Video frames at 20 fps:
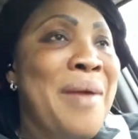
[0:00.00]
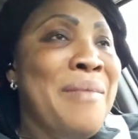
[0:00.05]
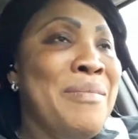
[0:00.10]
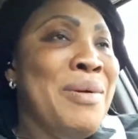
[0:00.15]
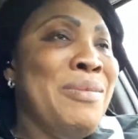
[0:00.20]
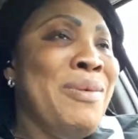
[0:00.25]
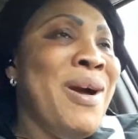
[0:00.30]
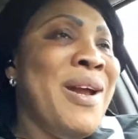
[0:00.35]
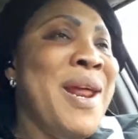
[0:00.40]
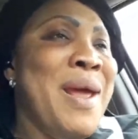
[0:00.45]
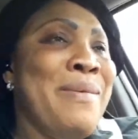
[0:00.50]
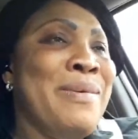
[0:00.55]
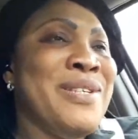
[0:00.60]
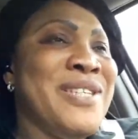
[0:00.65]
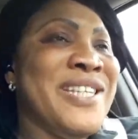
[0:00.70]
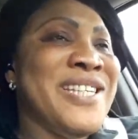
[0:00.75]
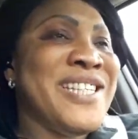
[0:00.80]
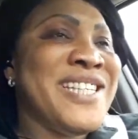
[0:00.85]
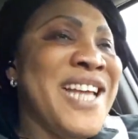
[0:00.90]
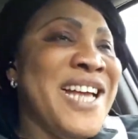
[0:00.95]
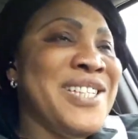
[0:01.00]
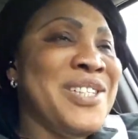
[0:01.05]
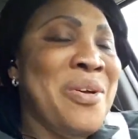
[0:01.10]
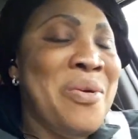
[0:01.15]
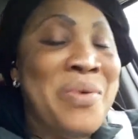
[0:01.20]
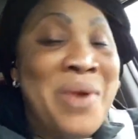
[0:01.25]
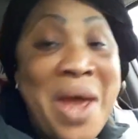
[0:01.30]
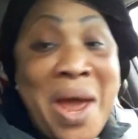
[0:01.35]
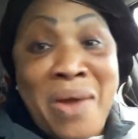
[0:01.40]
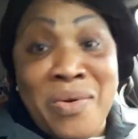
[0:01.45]
But what I'm sisters
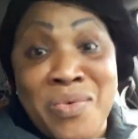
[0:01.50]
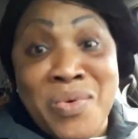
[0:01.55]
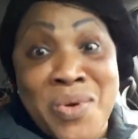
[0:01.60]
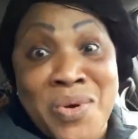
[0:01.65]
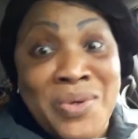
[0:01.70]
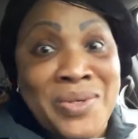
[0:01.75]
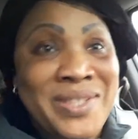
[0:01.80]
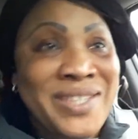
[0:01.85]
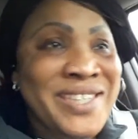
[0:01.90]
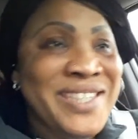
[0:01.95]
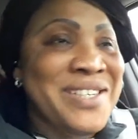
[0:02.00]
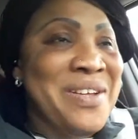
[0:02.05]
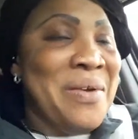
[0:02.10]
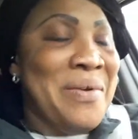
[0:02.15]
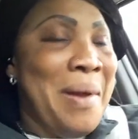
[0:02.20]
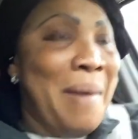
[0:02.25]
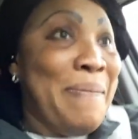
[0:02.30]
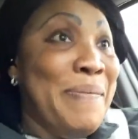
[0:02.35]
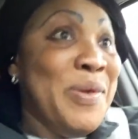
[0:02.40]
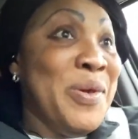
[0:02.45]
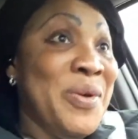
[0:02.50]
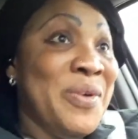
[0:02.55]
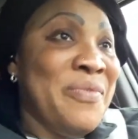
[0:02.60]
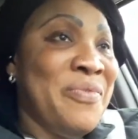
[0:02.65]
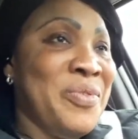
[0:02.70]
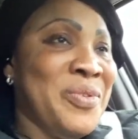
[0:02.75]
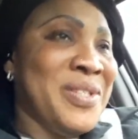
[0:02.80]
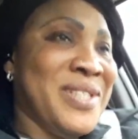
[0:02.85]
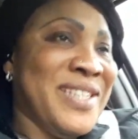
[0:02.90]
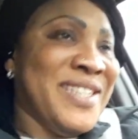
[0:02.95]
on our oh, road, this on a
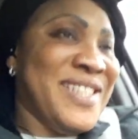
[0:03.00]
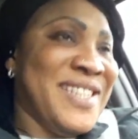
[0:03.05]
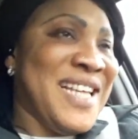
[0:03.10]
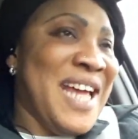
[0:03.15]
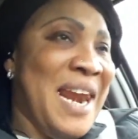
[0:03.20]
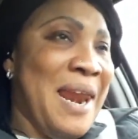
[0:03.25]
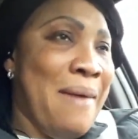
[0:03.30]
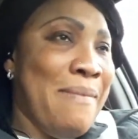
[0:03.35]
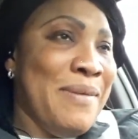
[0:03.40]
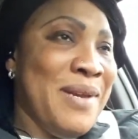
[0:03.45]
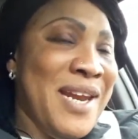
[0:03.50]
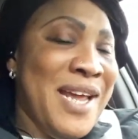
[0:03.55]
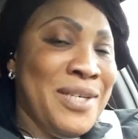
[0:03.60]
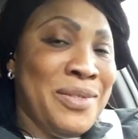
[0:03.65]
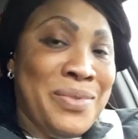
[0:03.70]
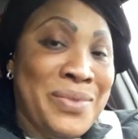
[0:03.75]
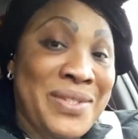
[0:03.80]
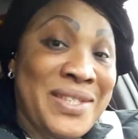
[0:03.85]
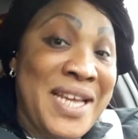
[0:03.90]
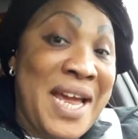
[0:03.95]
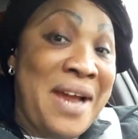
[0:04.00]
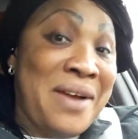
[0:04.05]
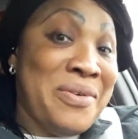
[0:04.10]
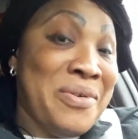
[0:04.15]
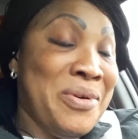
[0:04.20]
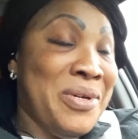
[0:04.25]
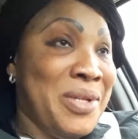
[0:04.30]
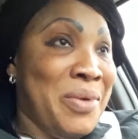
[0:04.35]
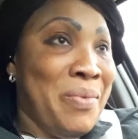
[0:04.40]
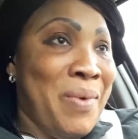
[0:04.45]
beautiful sister Lamina to
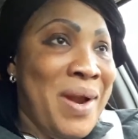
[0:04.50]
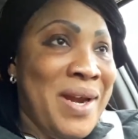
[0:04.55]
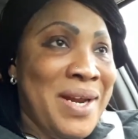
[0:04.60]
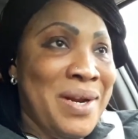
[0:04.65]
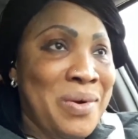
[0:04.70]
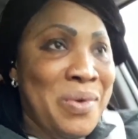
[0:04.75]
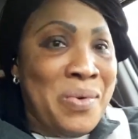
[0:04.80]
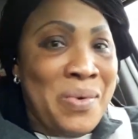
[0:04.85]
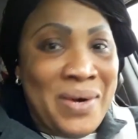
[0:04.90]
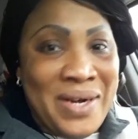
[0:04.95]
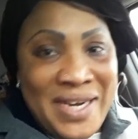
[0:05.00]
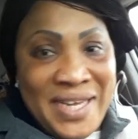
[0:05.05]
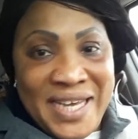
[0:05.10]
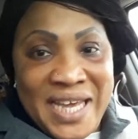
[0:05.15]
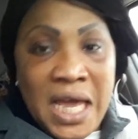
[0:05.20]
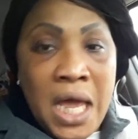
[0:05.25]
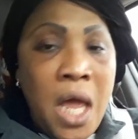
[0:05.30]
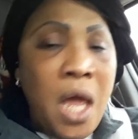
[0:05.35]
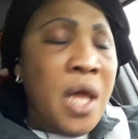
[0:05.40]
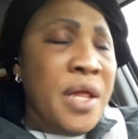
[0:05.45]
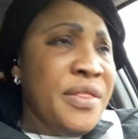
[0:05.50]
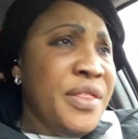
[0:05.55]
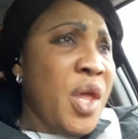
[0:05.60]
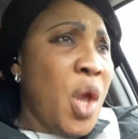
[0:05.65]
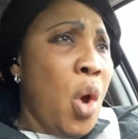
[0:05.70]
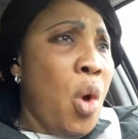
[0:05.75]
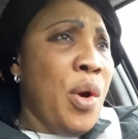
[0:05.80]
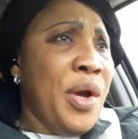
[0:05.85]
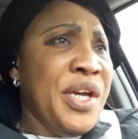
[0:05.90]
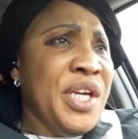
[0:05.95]
Sankoh, the one and only.
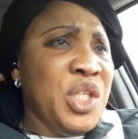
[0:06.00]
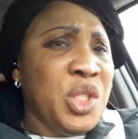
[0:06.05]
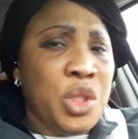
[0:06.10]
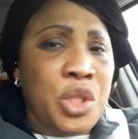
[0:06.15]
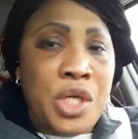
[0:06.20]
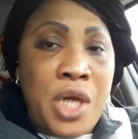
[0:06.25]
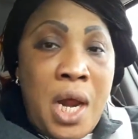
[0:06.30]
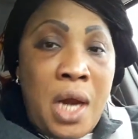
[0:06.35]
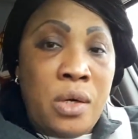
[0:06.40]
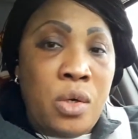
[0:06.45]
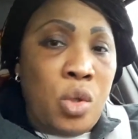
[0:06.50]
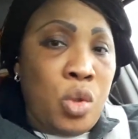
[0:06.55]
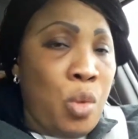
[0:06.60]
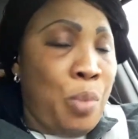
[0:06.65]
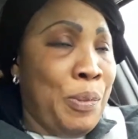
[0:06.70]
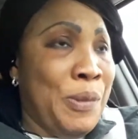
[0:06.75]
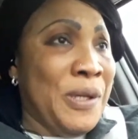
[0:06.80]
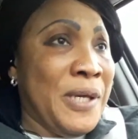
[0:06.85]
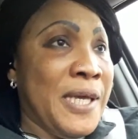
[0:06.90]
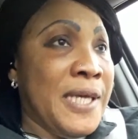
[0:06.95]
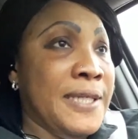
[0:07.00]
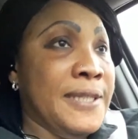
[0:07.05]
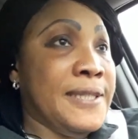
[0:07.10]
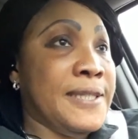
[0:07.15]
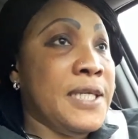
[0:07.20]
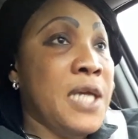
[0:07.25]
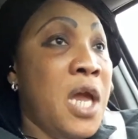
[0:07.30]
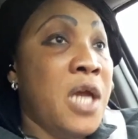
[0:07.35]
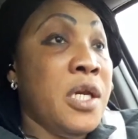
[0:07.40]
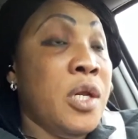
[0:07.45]
The original, no
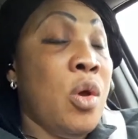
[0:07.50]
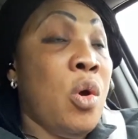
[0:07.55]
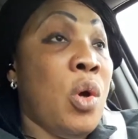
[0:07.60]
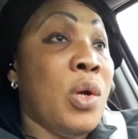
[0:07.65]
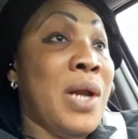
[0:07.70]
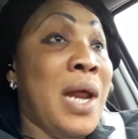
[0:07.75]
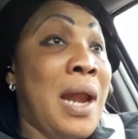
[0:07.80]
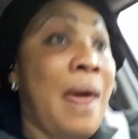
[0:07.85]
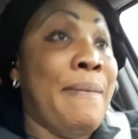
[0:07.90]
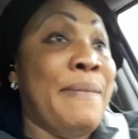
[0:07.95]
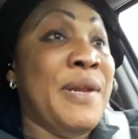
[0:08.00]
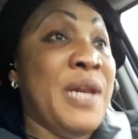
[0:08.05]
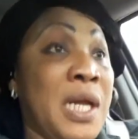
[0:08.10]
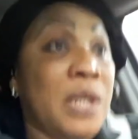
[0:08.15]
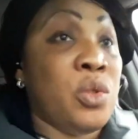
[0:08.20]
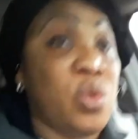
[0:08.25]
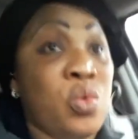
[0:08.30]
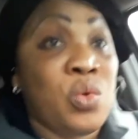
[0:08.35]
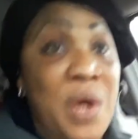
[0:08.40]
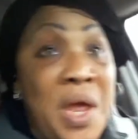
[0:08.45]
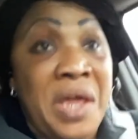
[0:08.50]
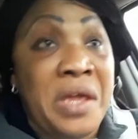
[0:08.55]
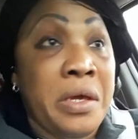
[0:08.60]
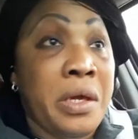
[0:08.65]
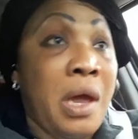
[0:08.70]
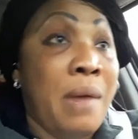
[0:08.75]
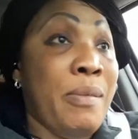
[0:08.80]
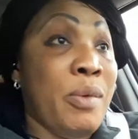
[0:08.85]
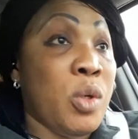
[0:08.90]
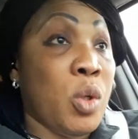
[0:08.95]
duplicates. Any other Lamina to a
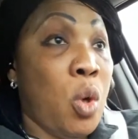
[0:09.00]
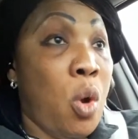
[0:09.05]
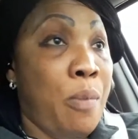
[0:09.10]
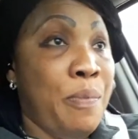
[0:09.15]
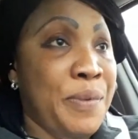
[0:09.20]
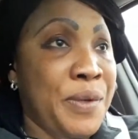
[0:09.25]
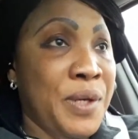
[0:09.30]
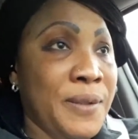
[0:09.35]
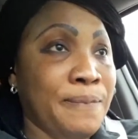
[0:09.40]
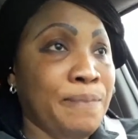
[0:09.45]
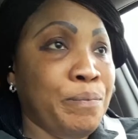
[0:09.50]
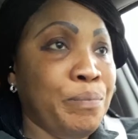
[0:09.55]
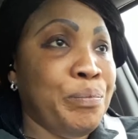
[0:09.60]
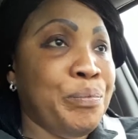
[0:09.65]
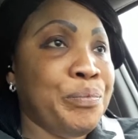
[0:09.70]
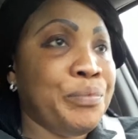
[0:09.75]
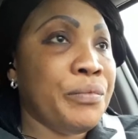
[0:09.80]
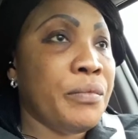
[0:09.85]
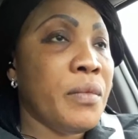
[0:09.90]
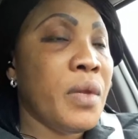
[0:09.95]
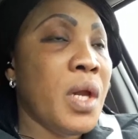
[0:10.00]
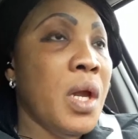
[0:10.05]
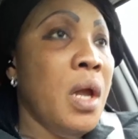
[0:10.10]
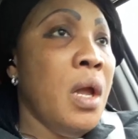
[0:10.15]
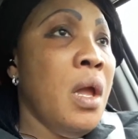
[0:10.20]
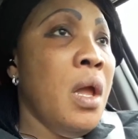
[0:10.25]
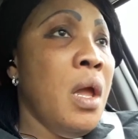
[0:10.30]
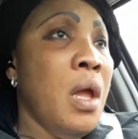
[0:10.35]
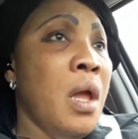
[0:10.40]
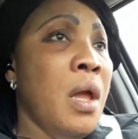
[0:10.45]
carbon copy.
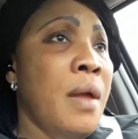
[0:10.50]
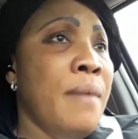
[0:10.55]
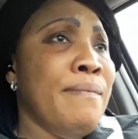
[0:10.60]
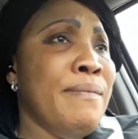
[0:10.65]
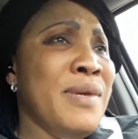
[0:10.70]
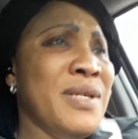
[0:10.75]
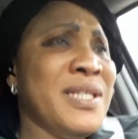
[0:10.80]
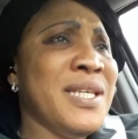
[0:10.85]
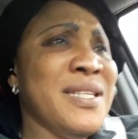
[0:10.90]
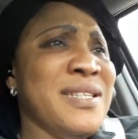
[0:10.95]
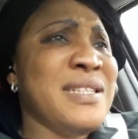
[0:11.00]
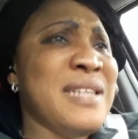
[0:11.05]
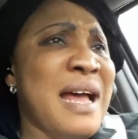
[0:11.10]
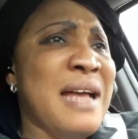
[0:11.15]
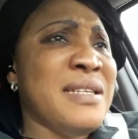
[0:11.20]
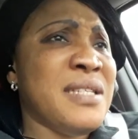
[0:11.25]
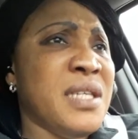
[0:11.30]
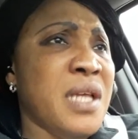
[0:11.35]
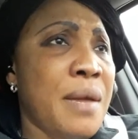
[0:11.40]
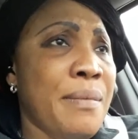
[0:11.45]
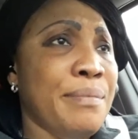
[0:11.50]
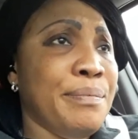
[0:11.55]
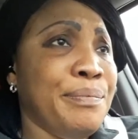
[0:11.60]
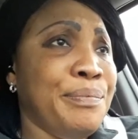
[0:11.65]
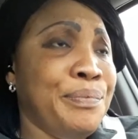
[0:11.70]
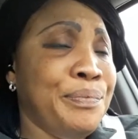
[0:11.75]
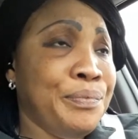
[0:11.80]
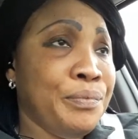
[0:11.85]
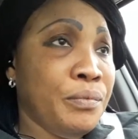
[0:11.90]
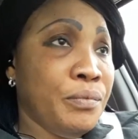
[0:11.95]
My sisters, them.
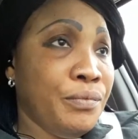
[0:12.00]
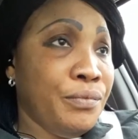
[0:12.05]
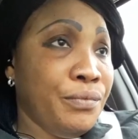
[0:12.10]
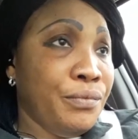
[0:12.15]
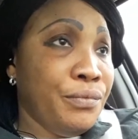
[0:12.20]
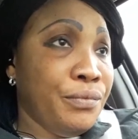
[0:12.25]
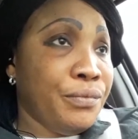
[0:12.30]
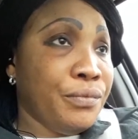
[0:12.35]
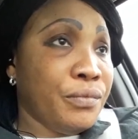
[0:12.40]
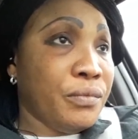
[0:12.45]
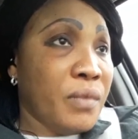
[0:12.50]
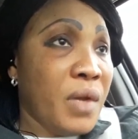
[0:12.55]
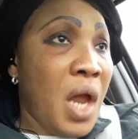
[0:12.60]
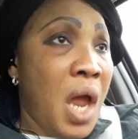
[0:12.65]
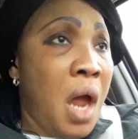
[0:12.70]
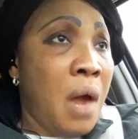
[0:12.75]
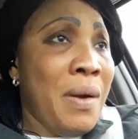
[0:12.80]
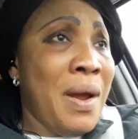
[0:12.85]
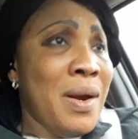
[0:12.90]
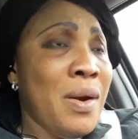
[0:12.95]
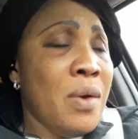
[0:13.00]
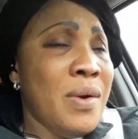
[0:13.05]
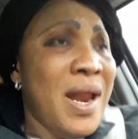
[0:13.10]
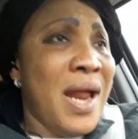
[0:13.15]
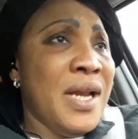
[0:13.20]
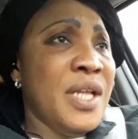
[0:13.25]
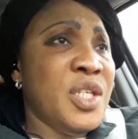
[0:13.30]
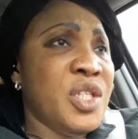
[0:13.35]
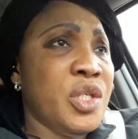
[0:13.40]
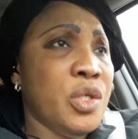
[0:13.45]
I want on
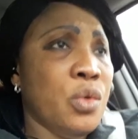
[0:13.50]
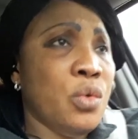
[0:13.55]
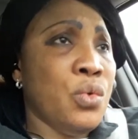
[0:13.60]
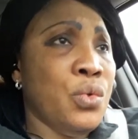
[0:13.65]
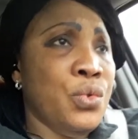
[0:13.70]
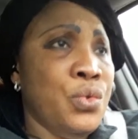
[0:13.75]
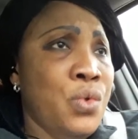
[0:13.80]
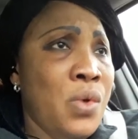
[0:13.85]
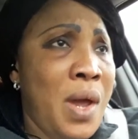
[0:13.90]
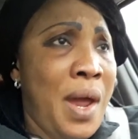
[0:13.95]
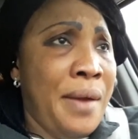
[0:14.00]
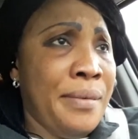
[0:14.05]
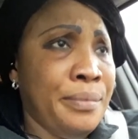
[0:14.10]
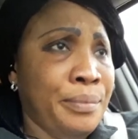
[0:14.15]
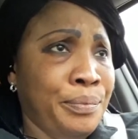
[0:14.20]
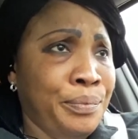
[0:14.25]
a listen good dear.